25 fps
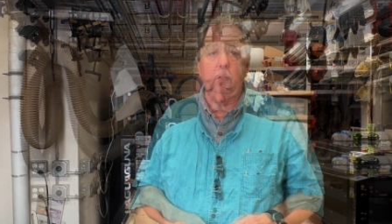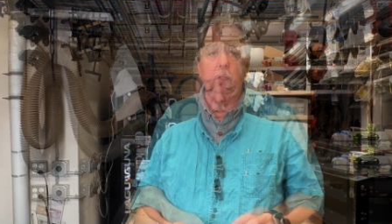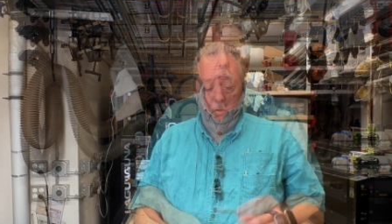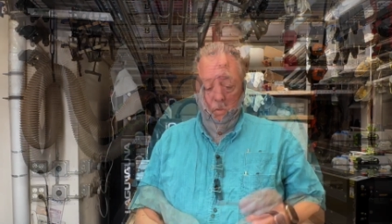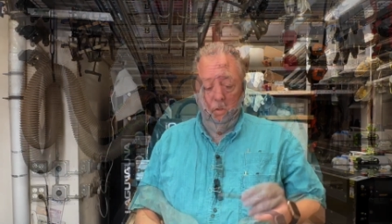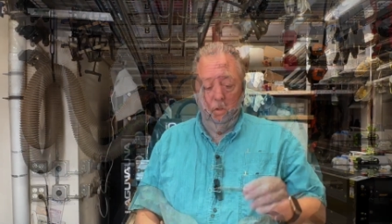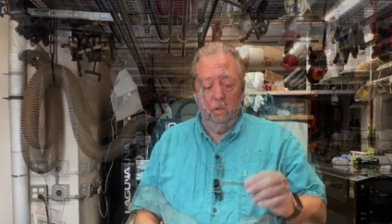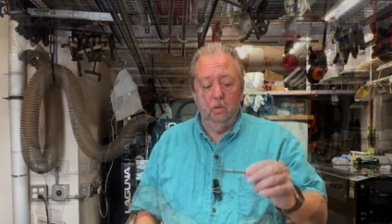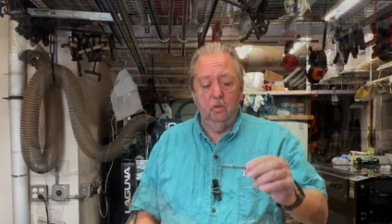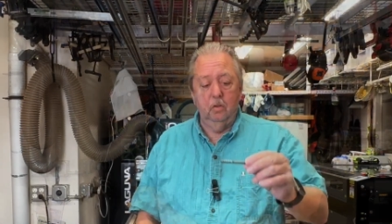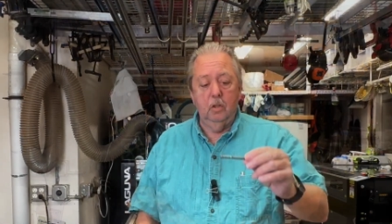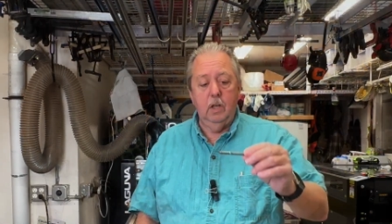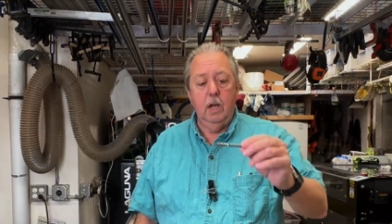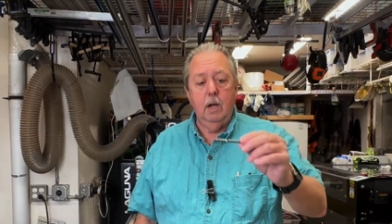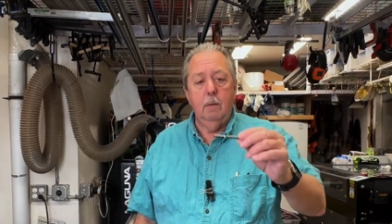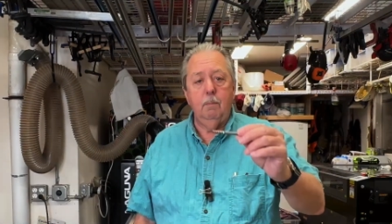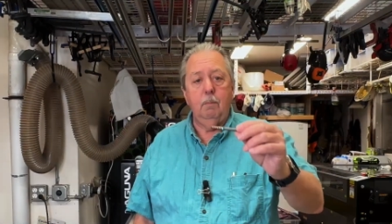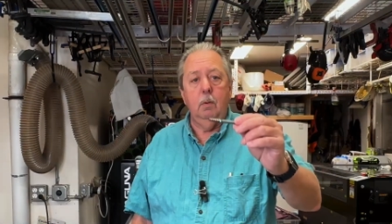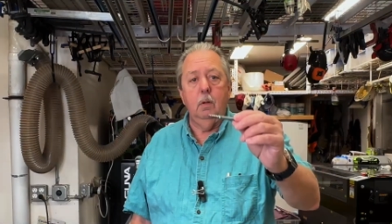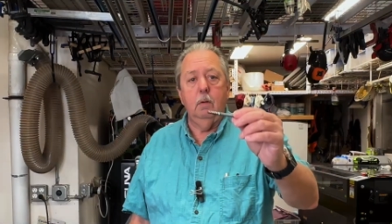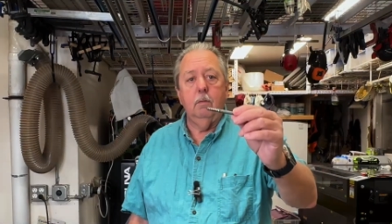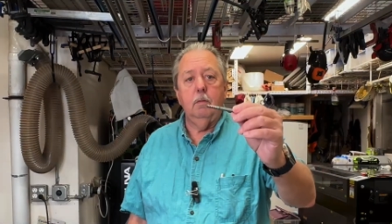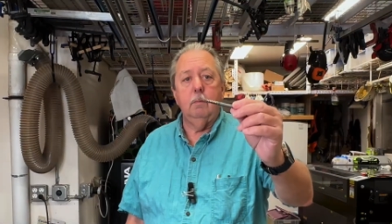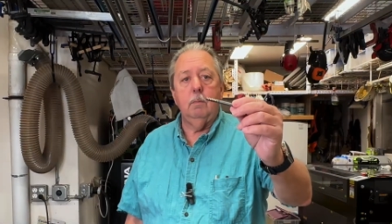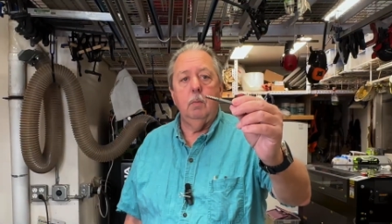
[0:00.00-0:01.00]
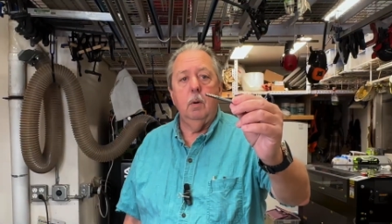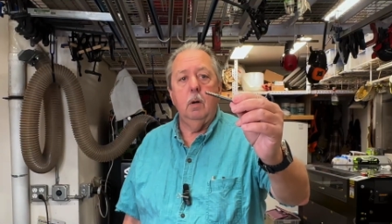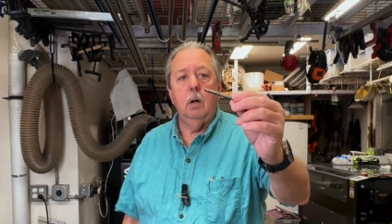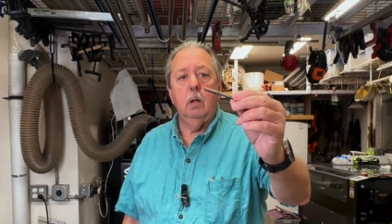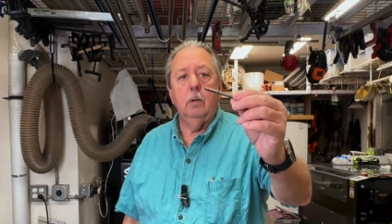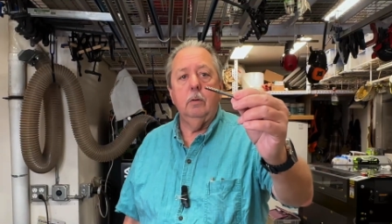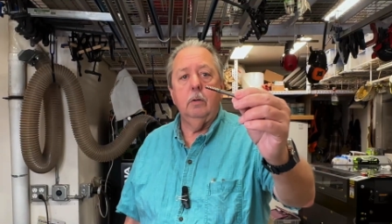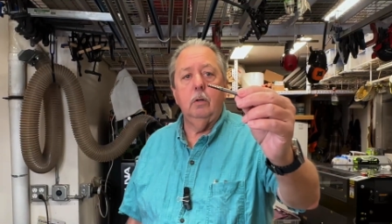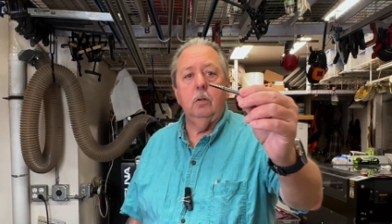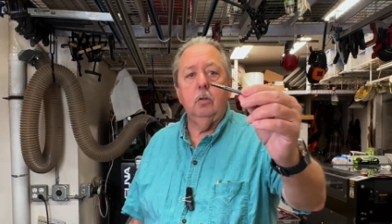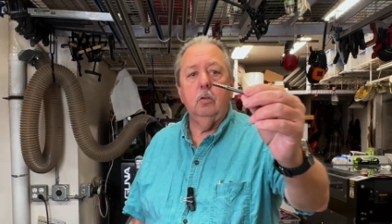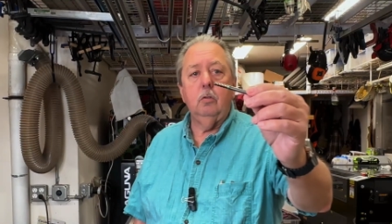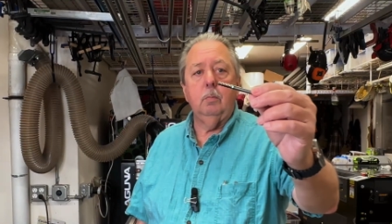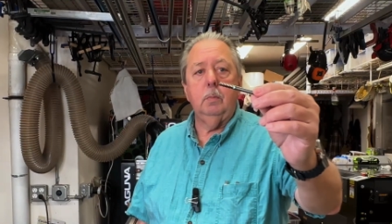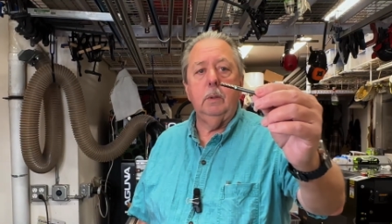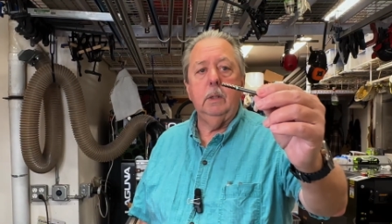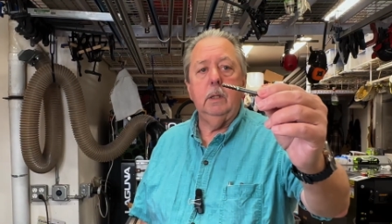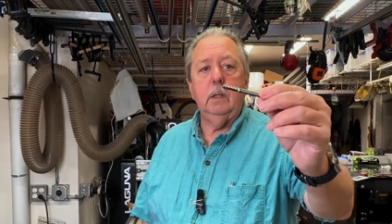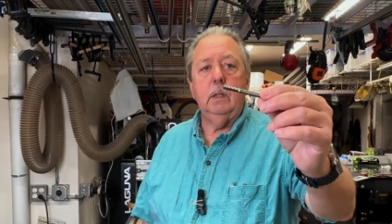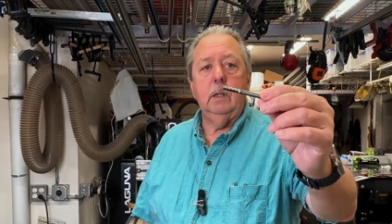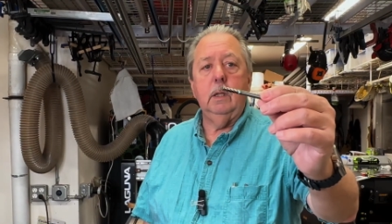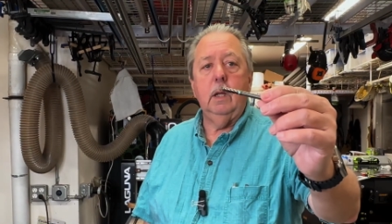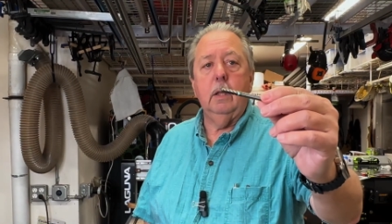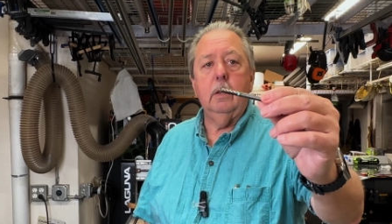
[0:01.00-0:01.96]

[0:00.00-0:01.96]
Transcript: Here's an example of a ball nose bit.